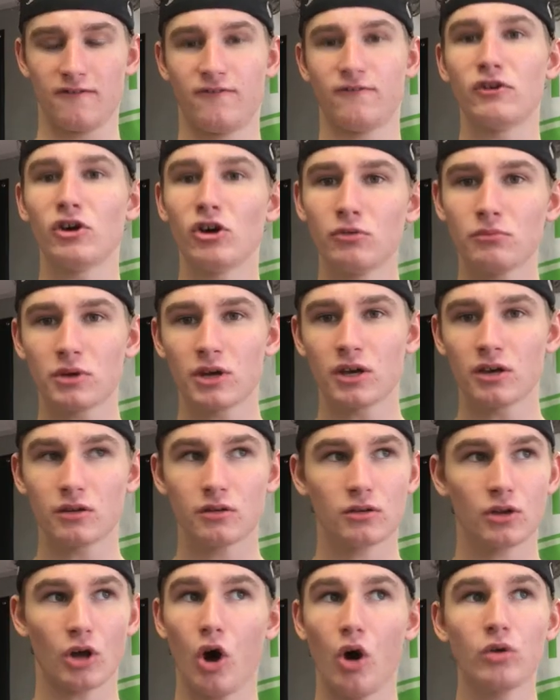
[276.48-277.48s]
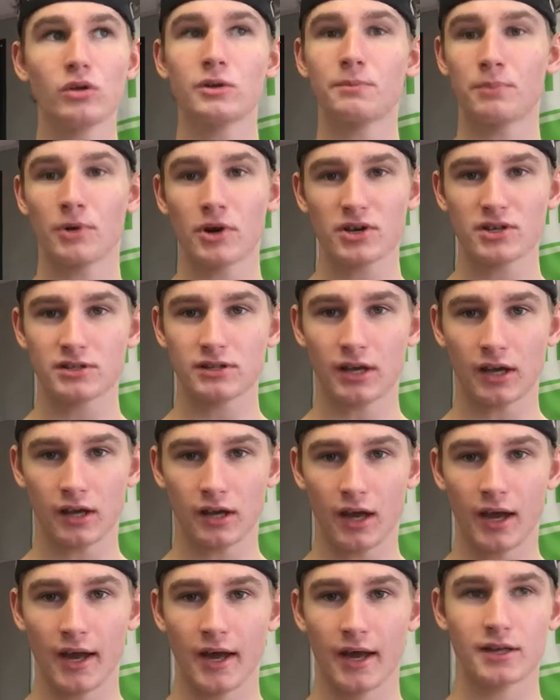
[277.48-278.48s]
film it. The only person that
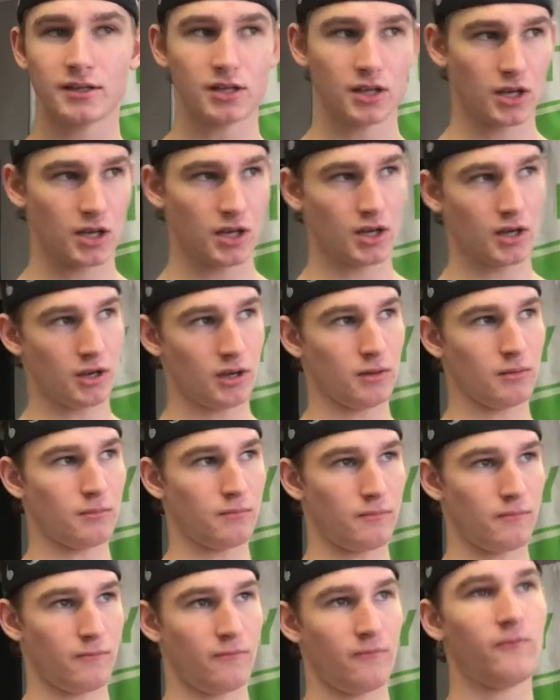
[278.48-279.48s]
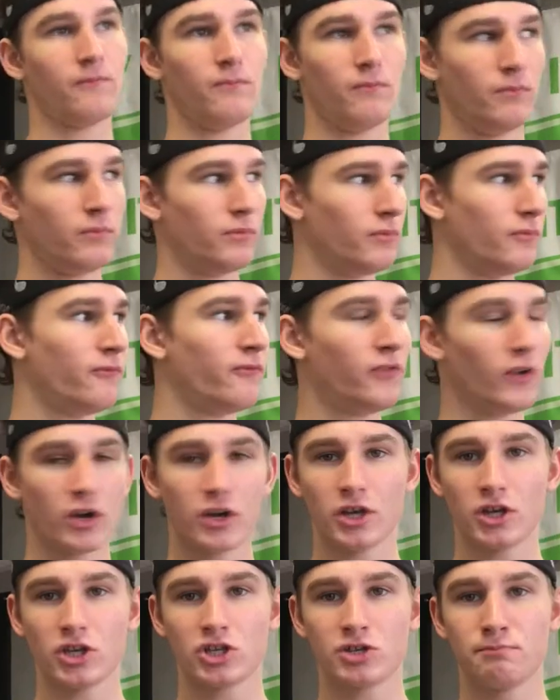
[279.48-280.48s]
has
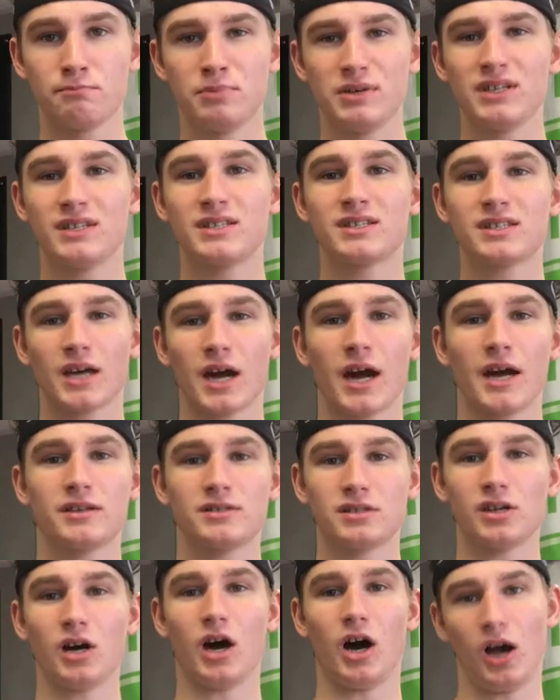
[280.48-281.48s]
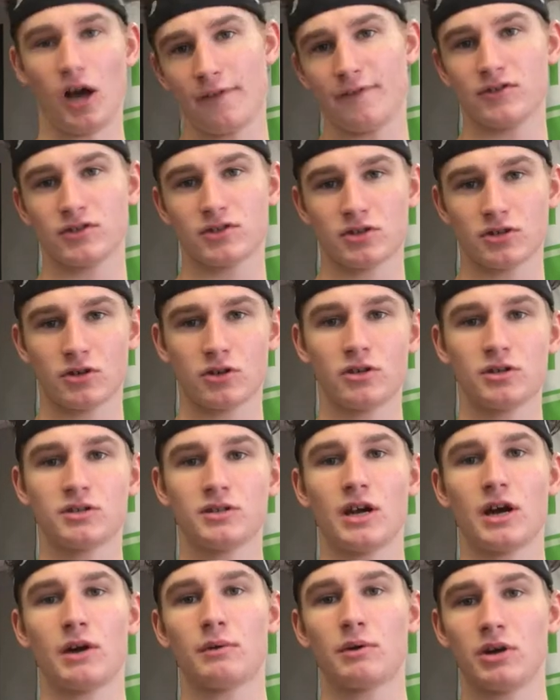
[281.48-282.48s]
footage besides the officers
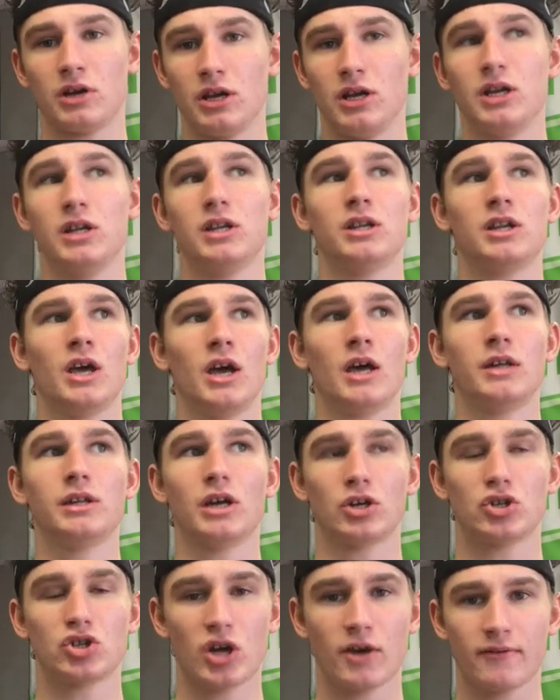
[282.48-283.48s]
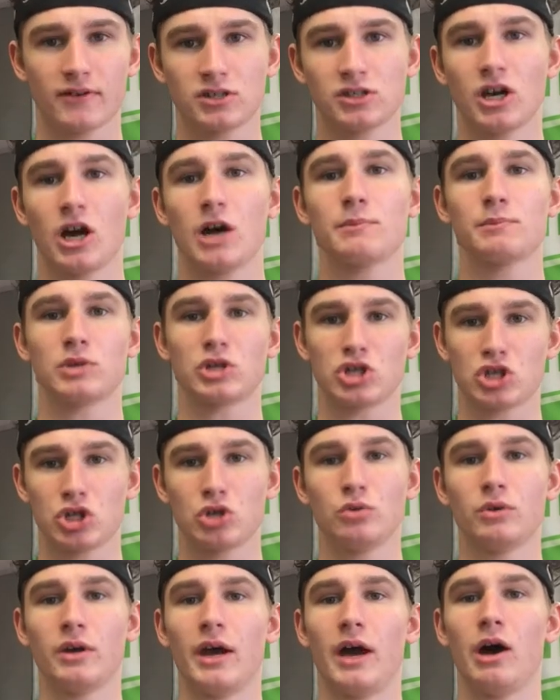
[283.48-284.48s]
that were in that traffic stop, the
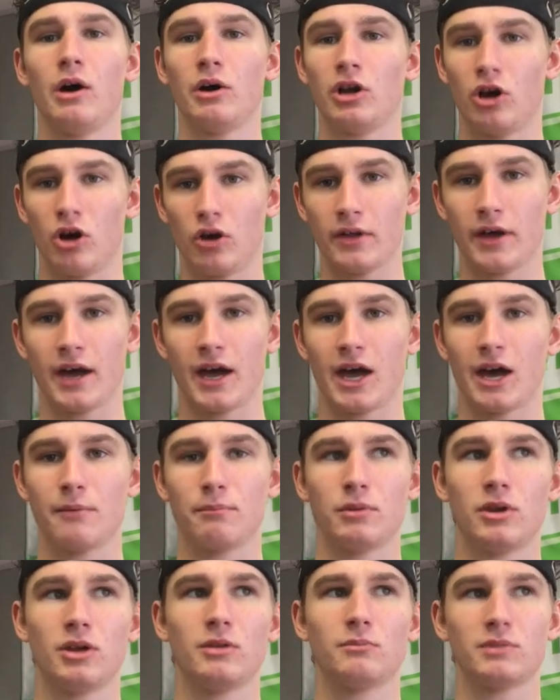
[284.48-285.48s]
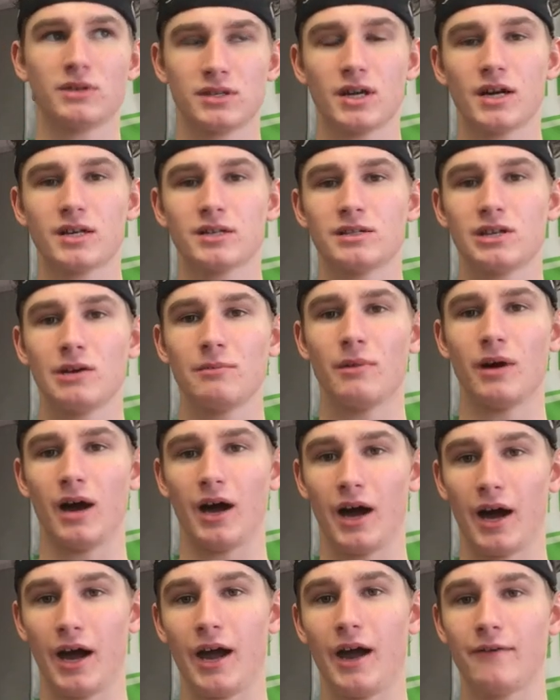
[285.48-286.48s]
shootout, and all that happened. Besides them,
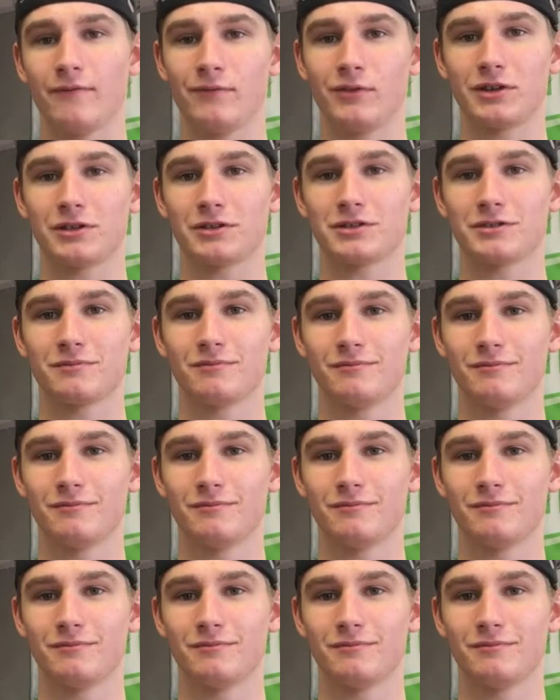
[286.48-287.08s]
I have footage.